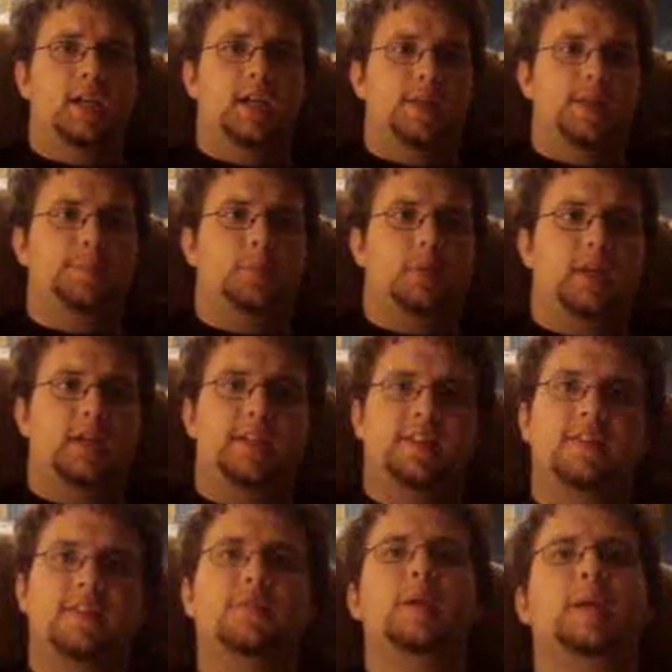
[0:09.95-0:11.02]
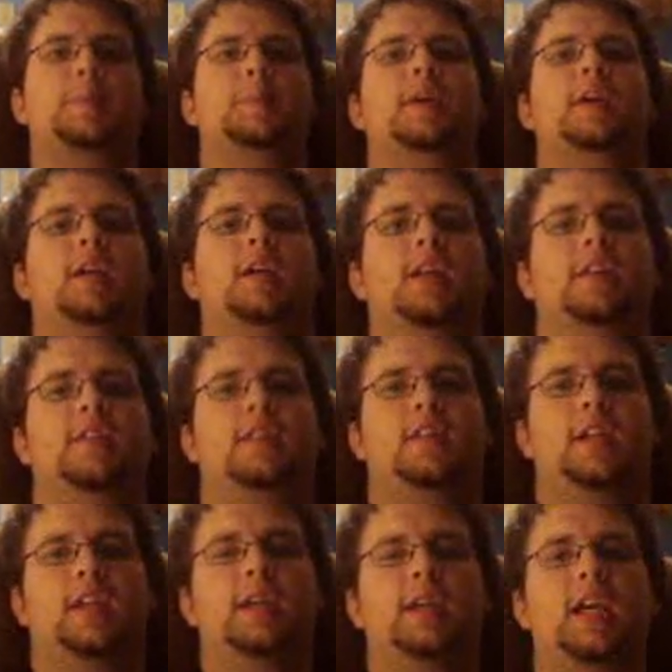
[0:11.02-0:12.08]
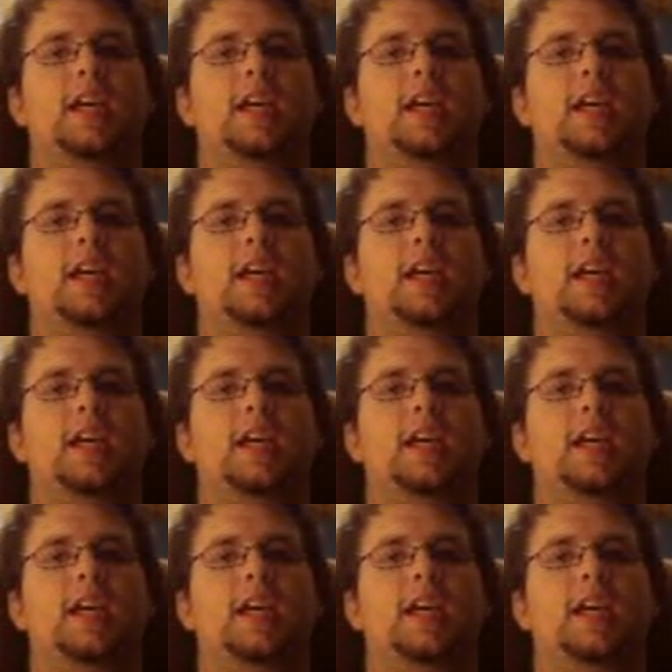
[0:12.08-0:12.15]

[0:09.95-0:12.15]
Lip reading: in place of McMahon as he